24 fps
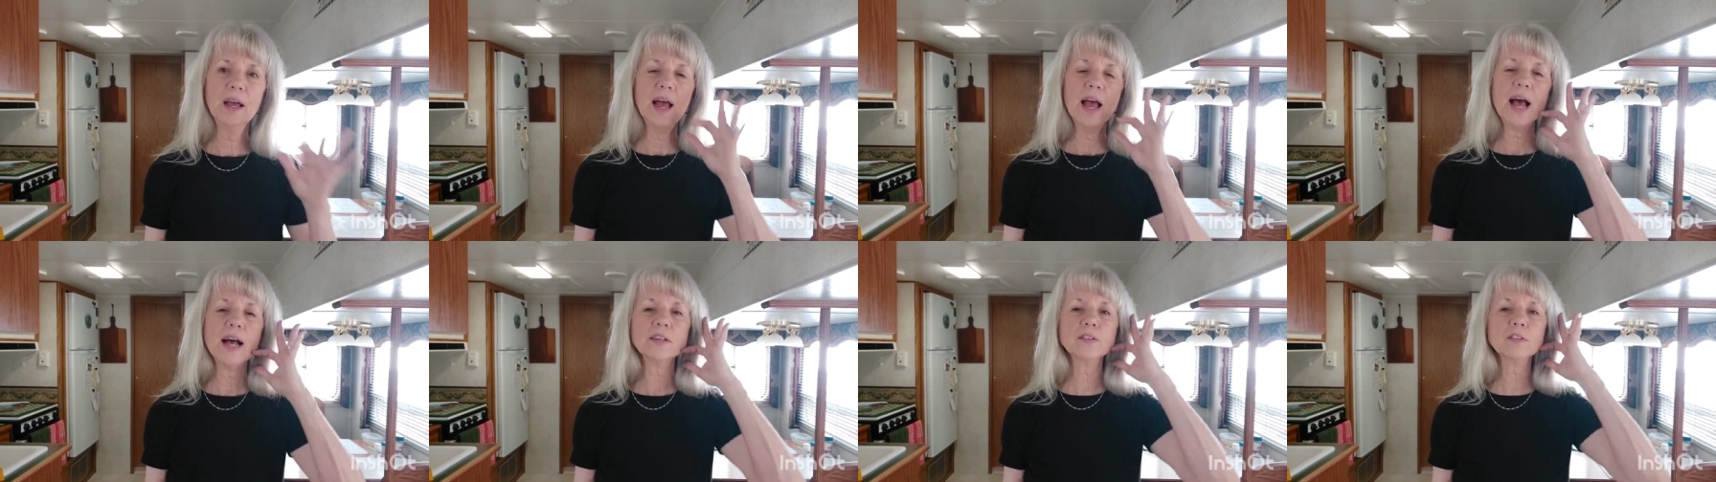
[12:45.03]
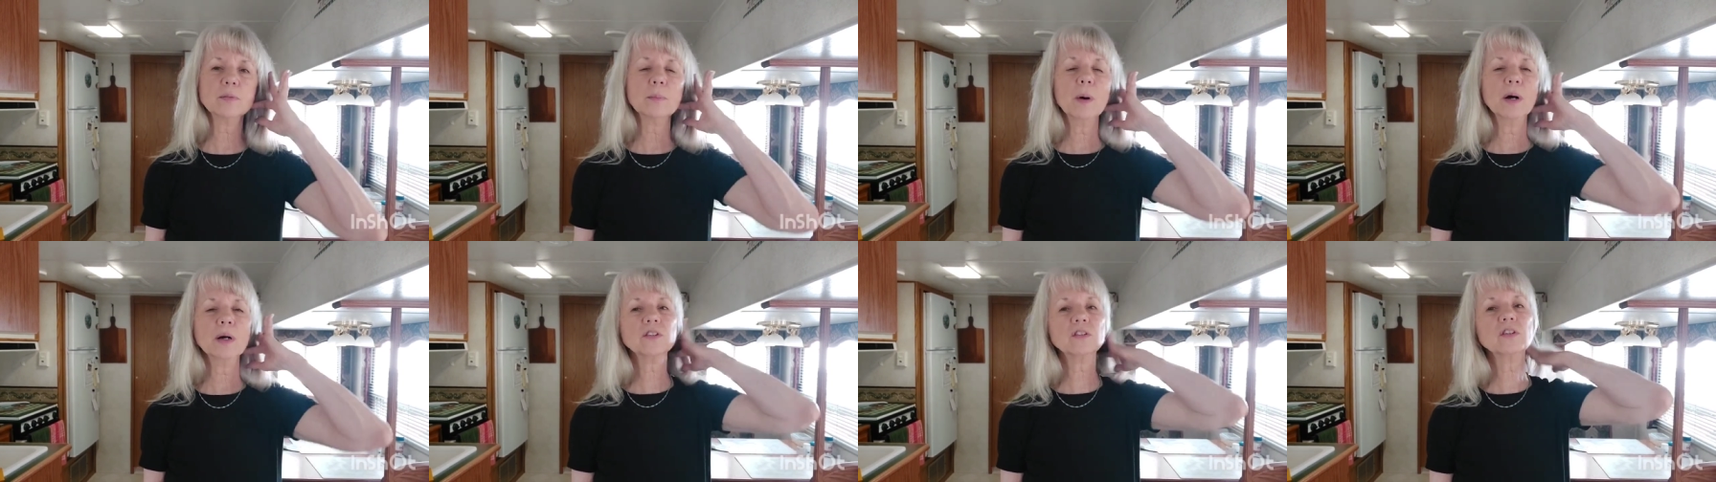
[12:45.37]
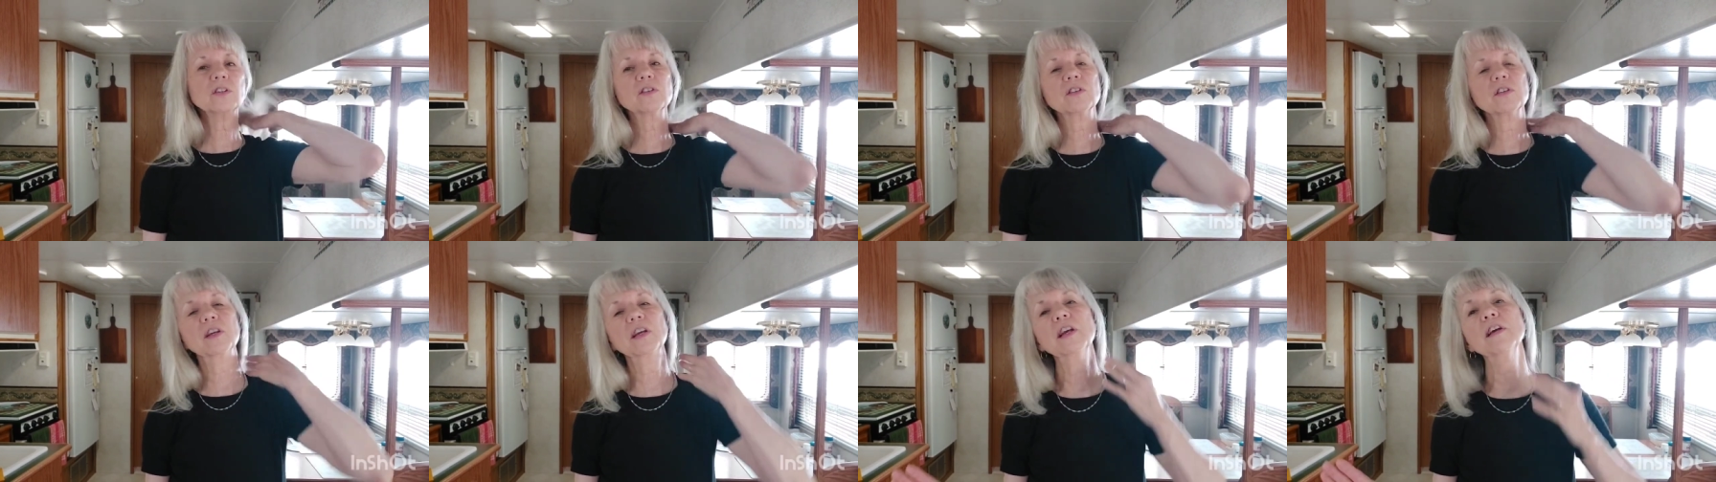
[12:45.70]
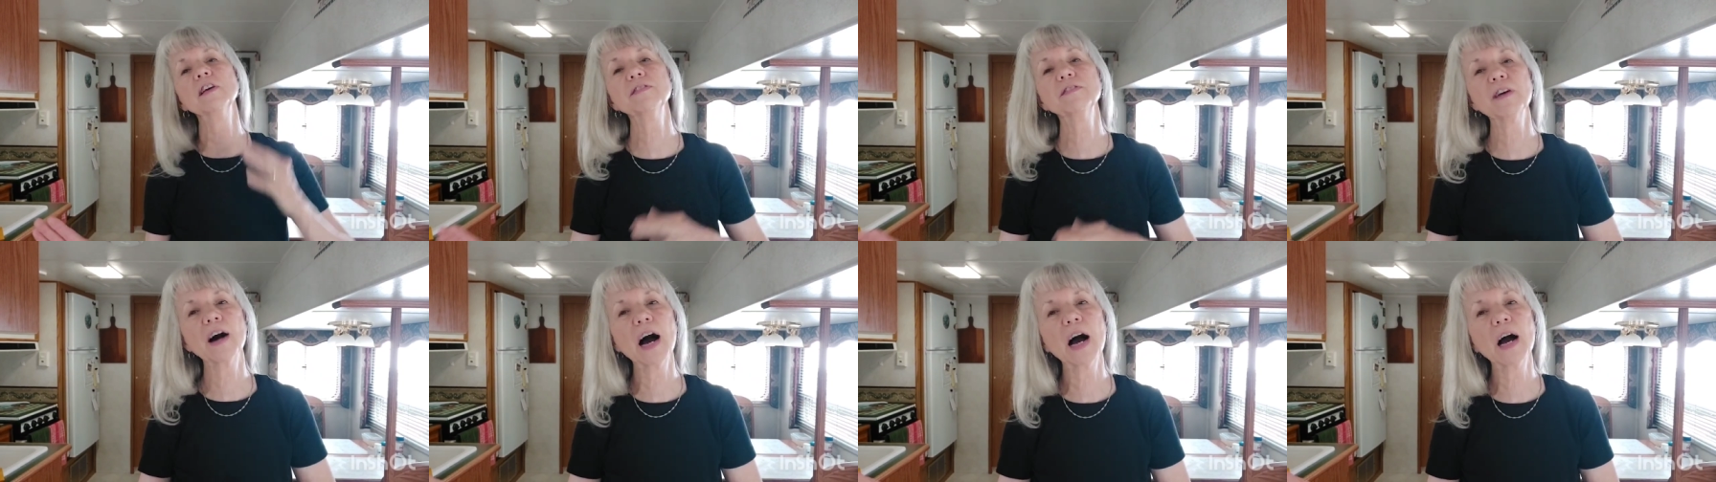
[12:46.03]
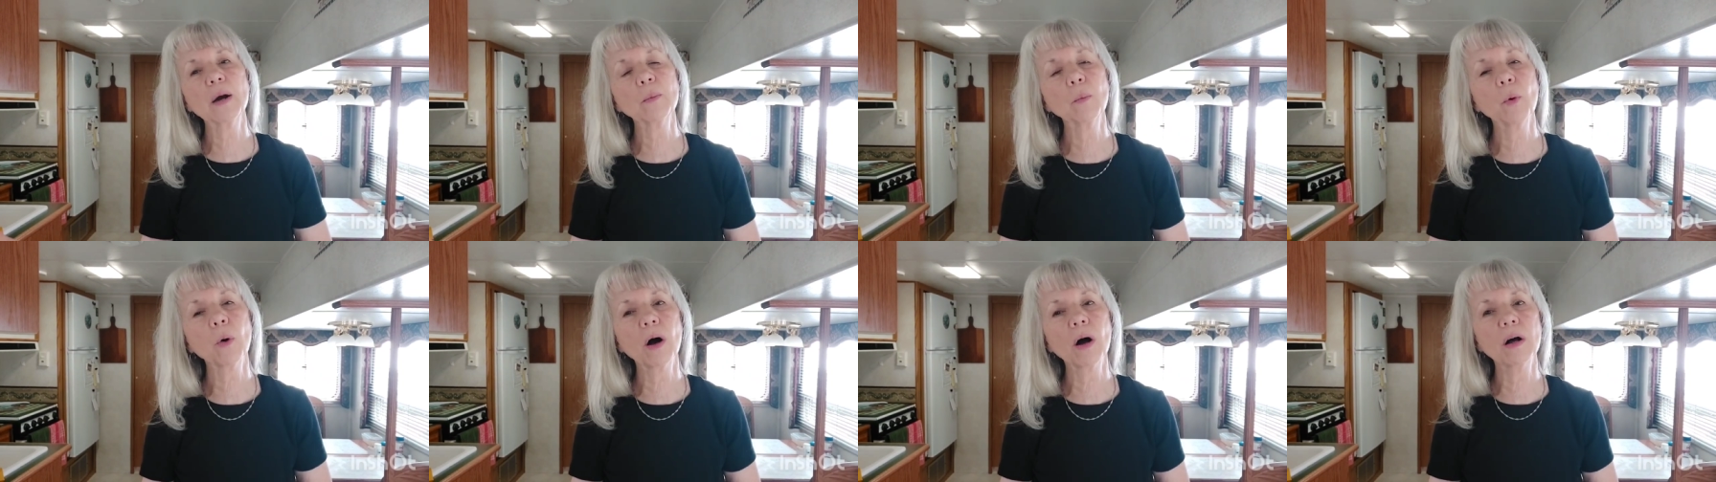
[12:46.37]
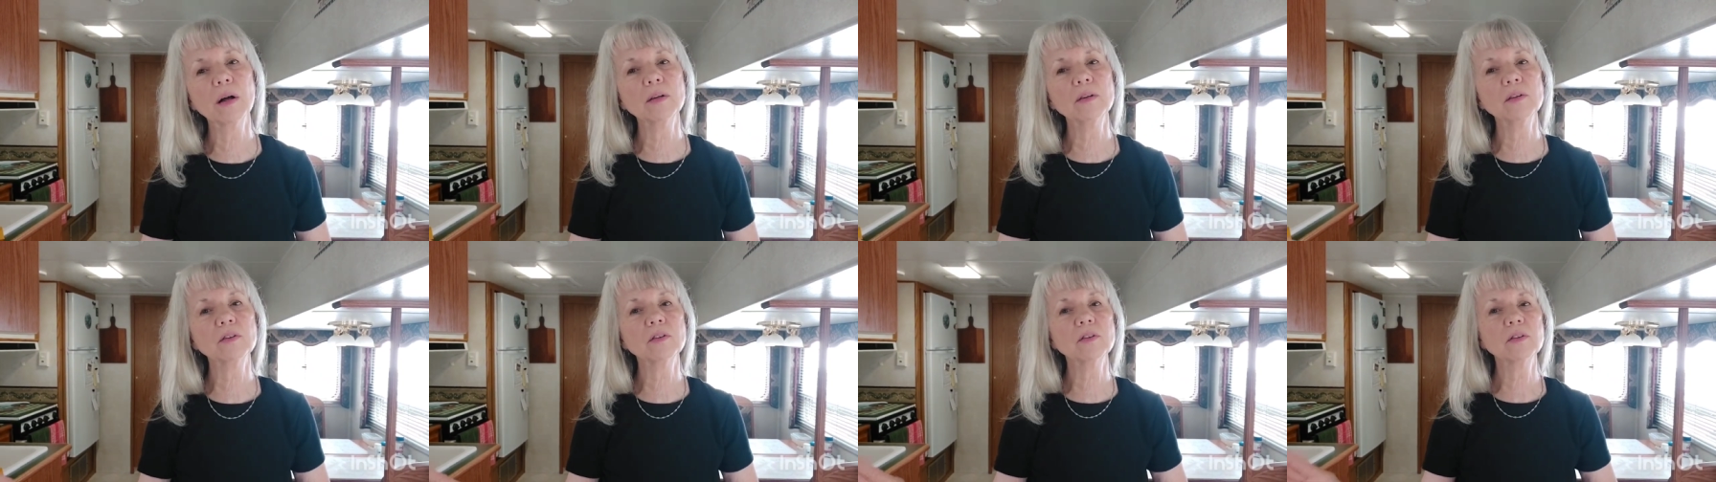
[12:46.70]
as much as if I
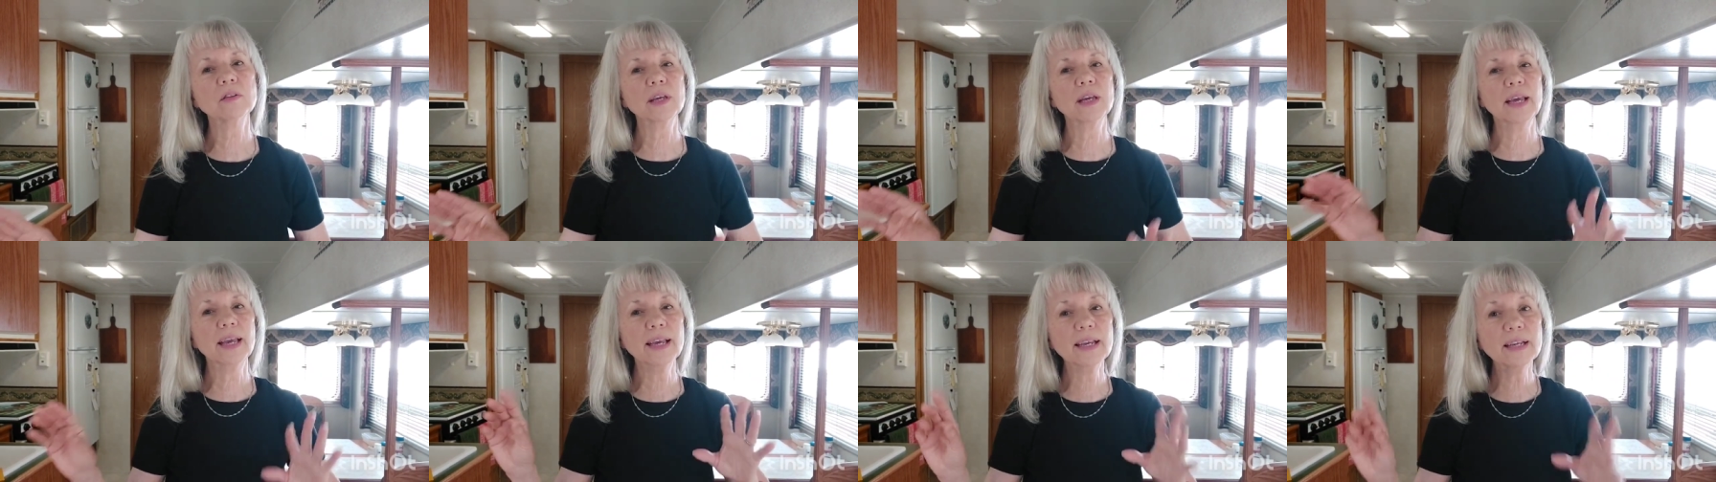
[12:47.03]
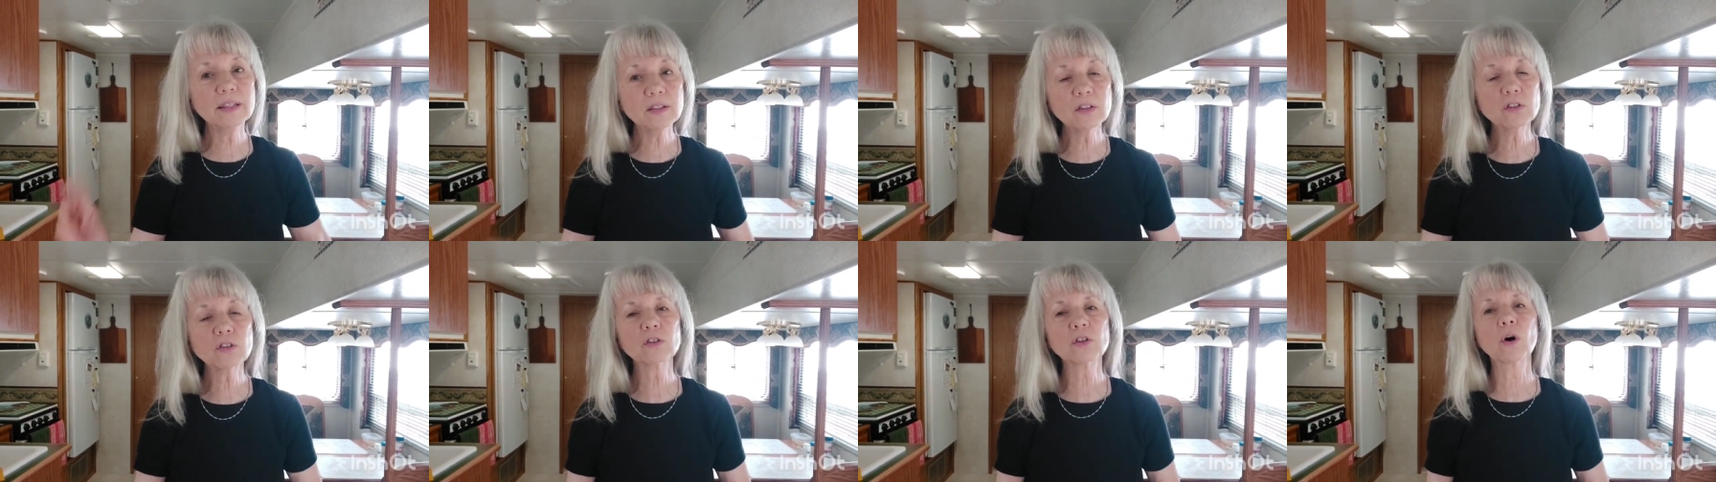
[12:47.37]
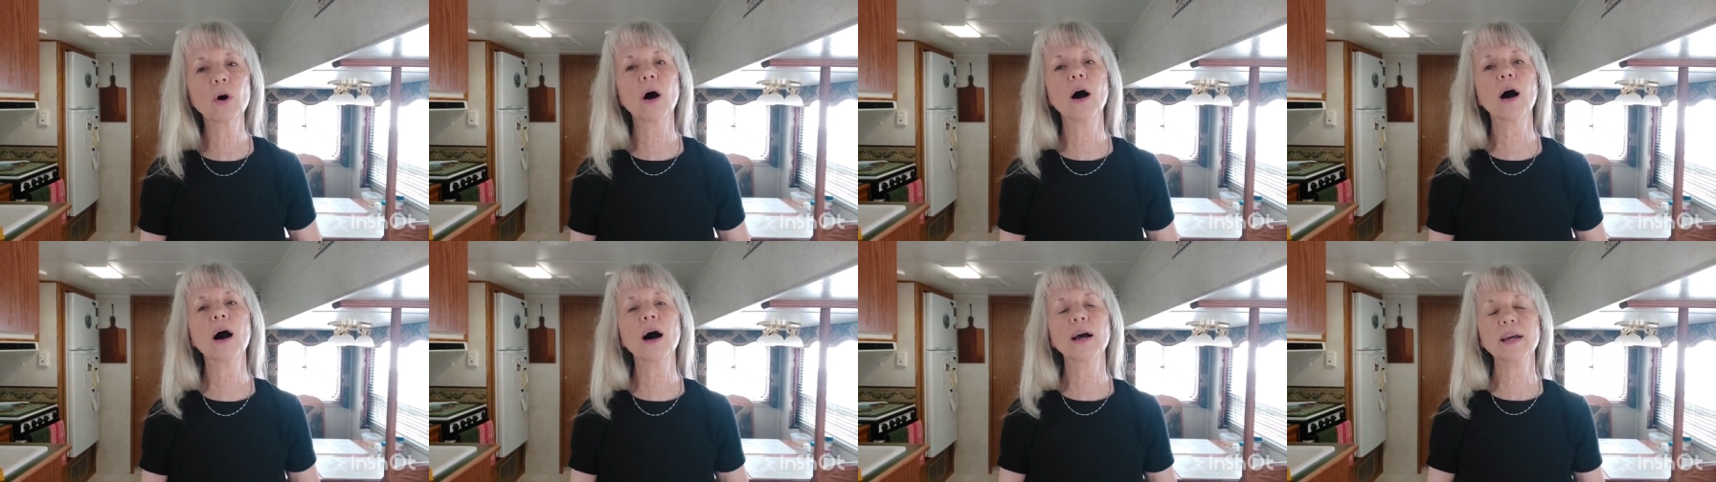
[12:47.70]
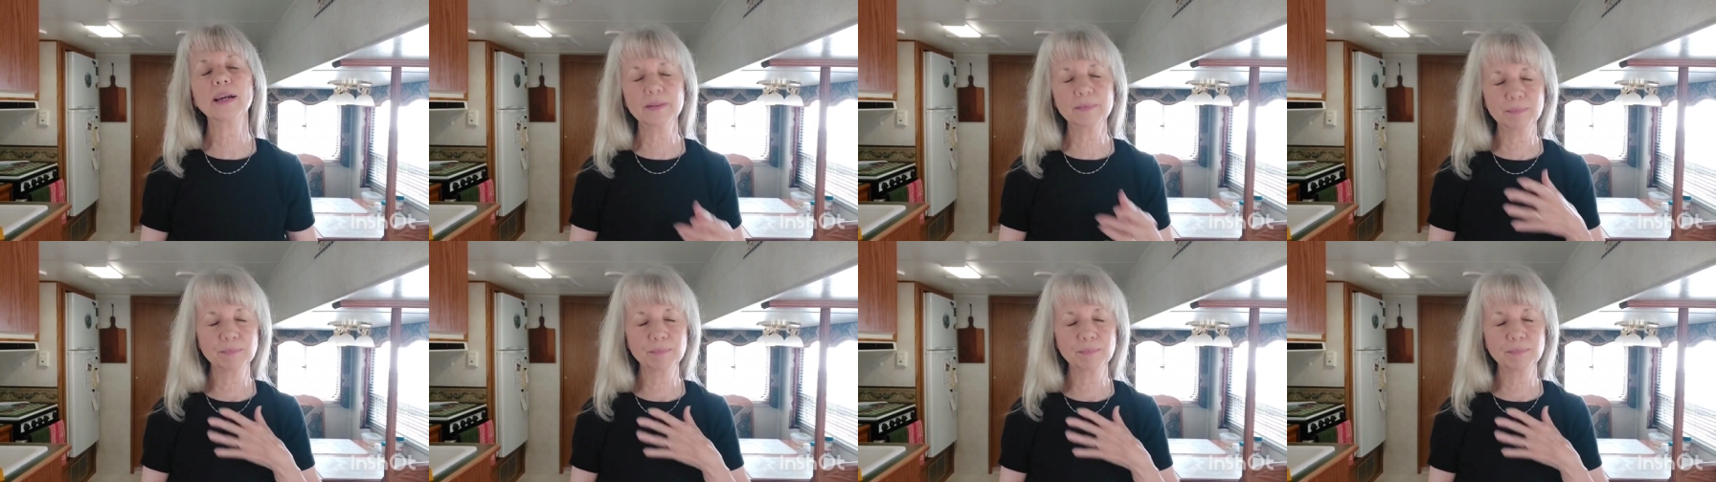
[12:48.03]
was inside,